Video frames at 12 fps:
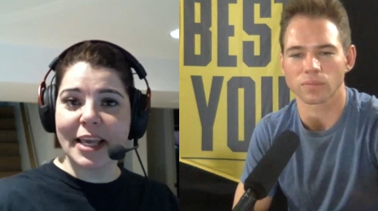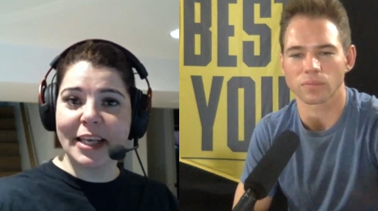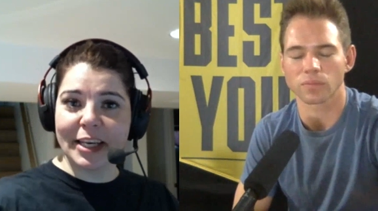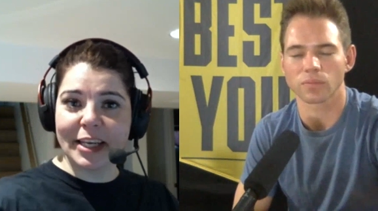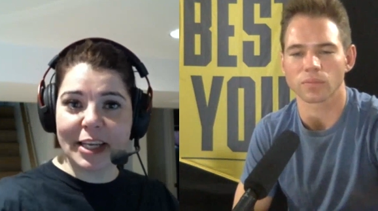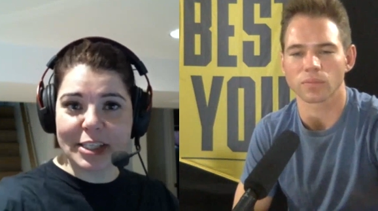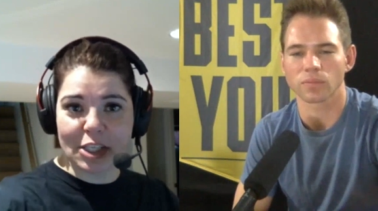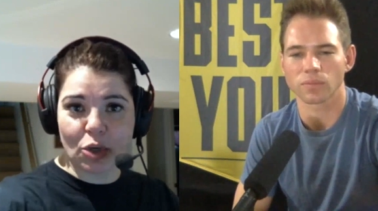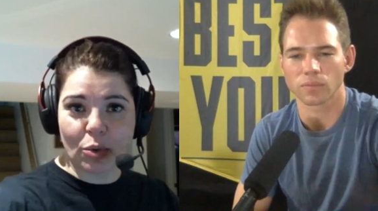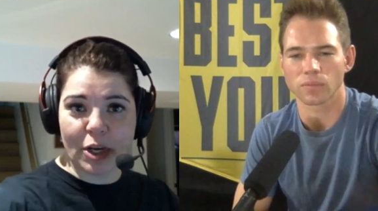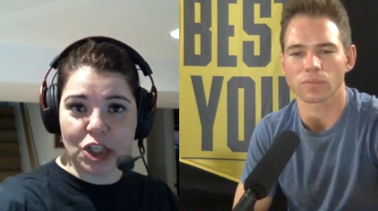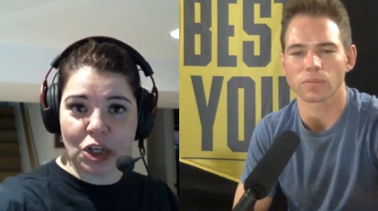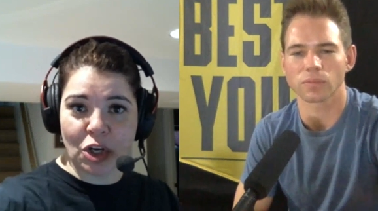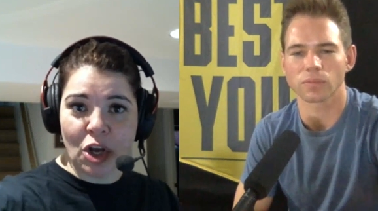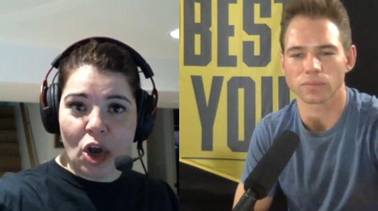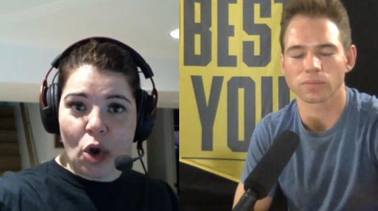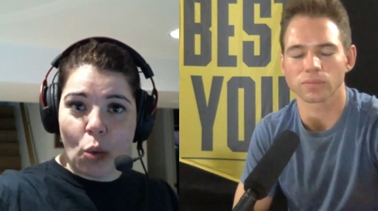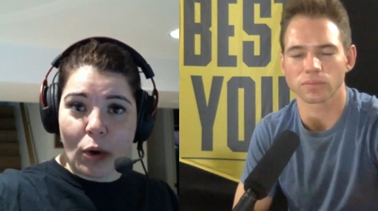Speaker 1: taking into consideration
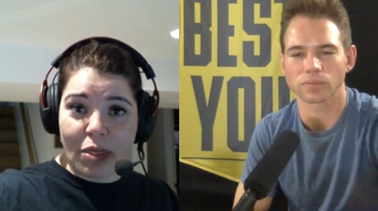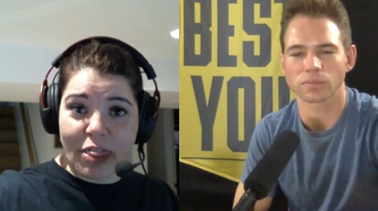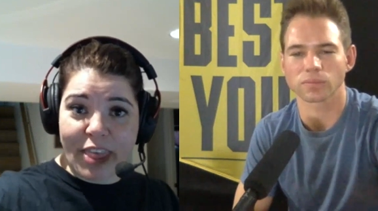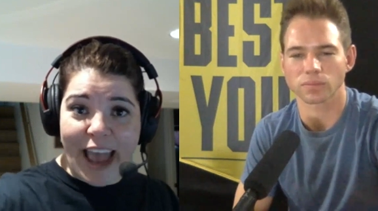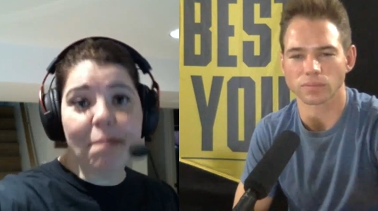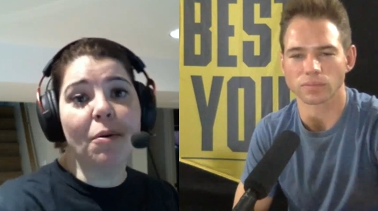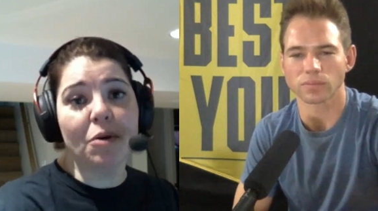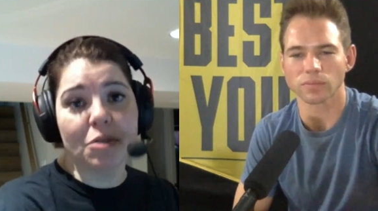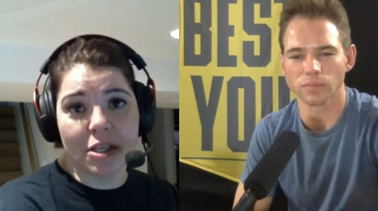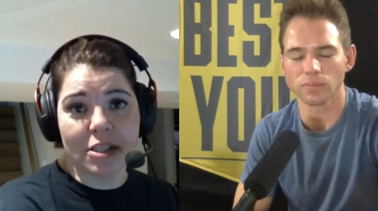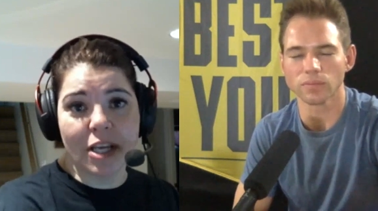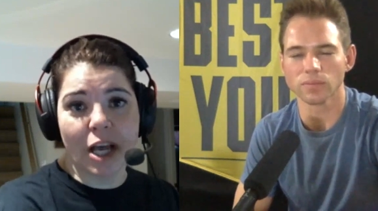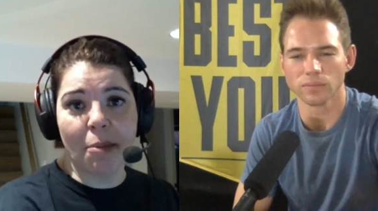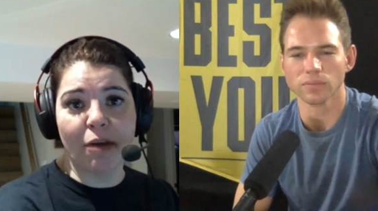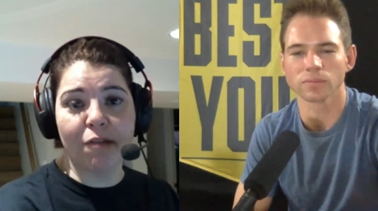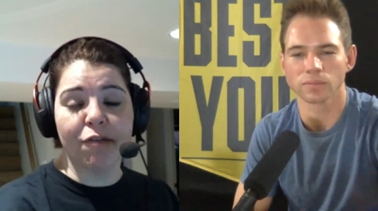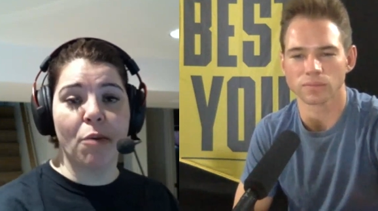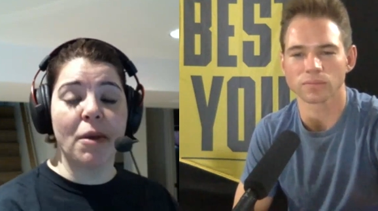where that person is
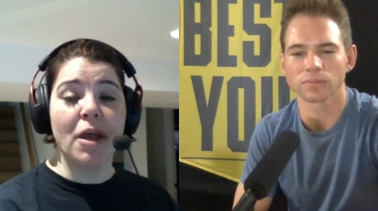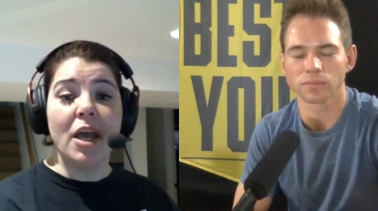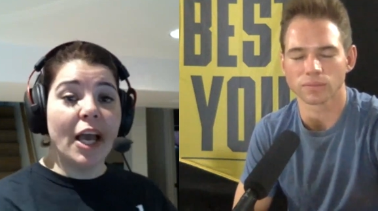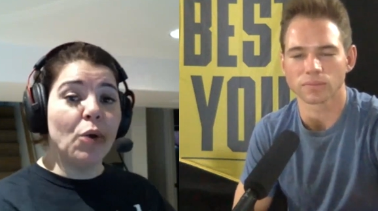coming from.